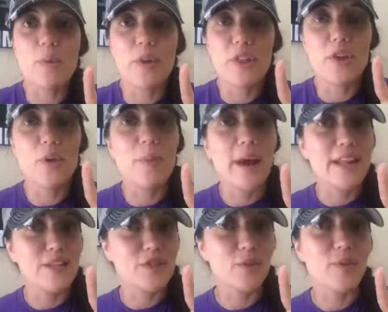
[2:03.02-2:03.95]
whether your
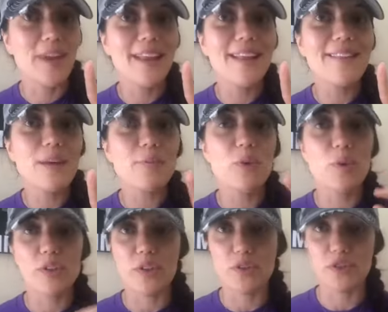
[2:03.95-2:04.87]
body's creating them or
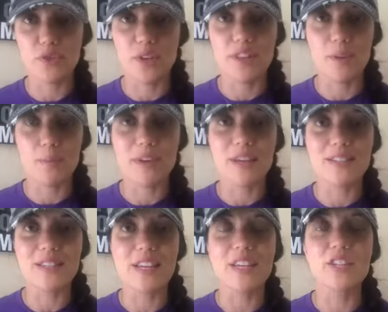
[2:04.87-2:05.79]
whether you drink them,
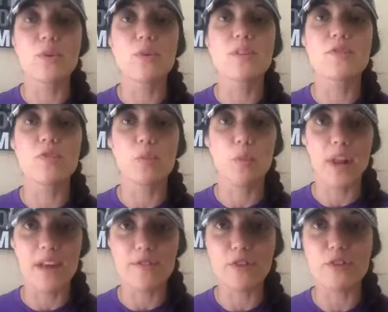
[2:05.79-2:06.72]
because ketones, from what
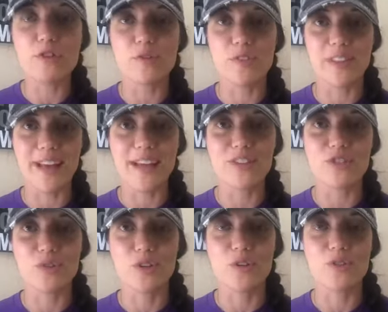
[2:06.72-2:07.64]
I've learned over the last
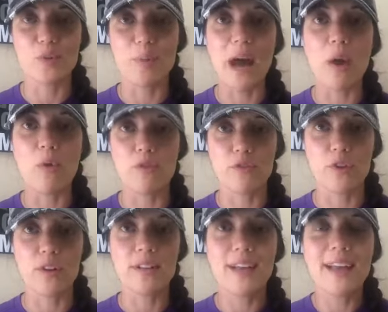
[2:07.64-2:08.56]
two years, are
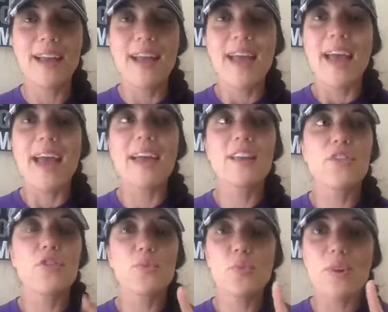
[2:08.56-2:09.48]
powerful. And
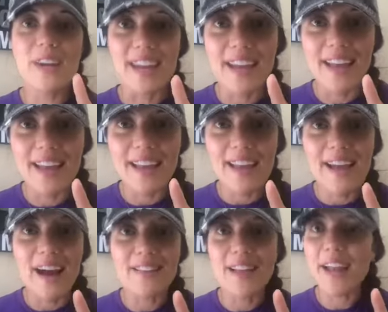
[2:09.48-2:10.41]
three,
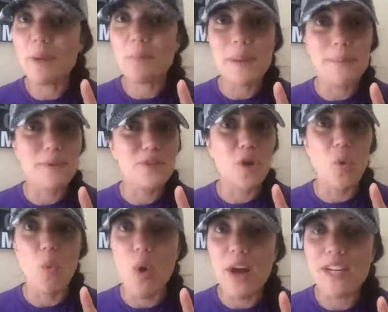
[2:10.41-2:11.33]
a lot of people
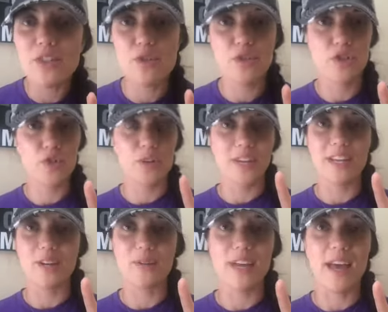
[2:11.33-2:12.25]
don't want to do the strict
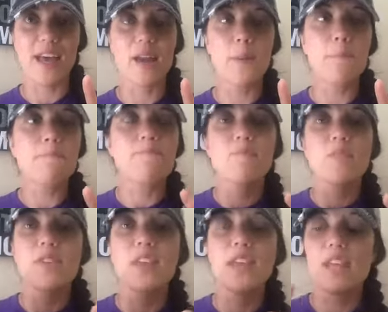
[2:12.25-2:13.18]
keto diet
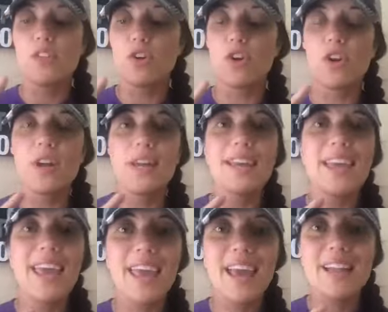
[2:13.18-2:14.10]
they either
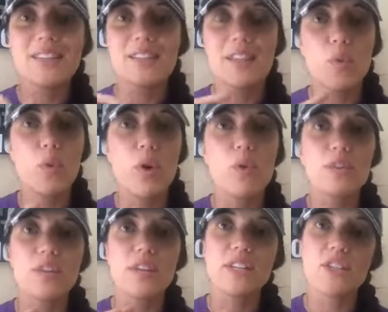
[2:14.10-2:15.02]
can't, they
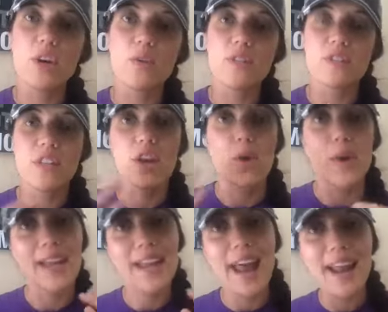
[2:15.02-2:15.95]
won't, they don't, they go
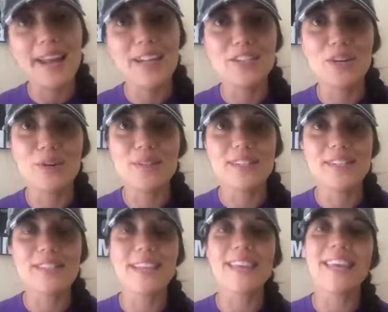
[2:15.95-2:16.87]
in and out of
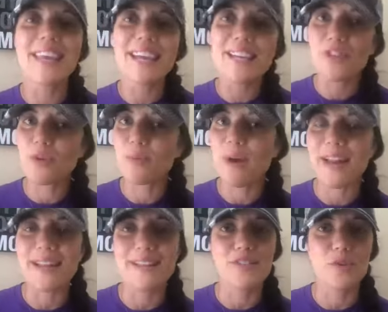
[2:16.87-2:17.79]
ketosis, they can't get their
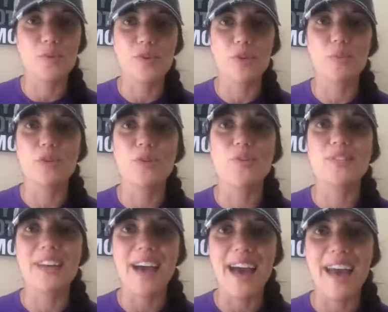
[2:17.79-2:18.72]
bodies to where they're
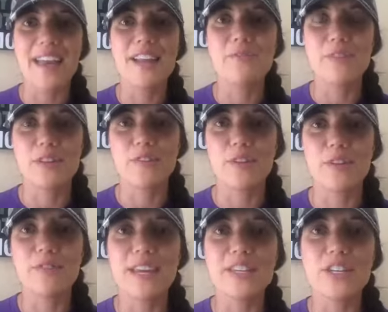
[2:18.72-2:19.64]
producing a high enough level
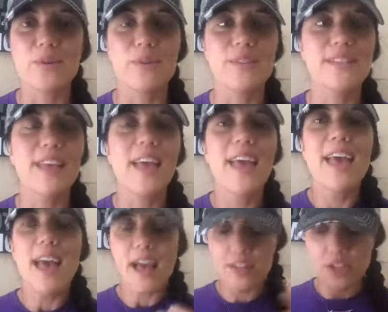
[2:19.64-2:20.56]
of ketones.
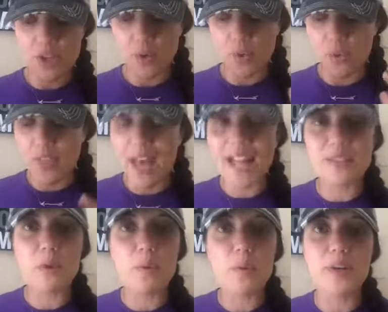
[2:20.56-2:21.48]
And so
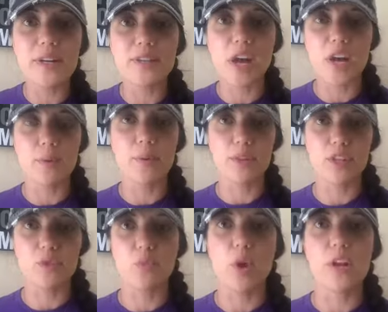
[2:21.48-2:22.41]
that's why we're gonna talk about
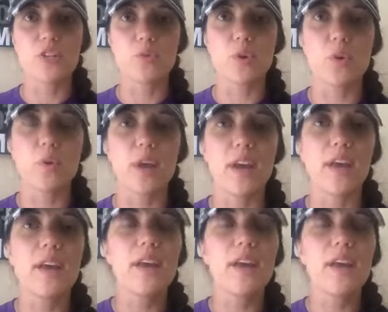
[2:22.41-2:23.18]
this product real quick.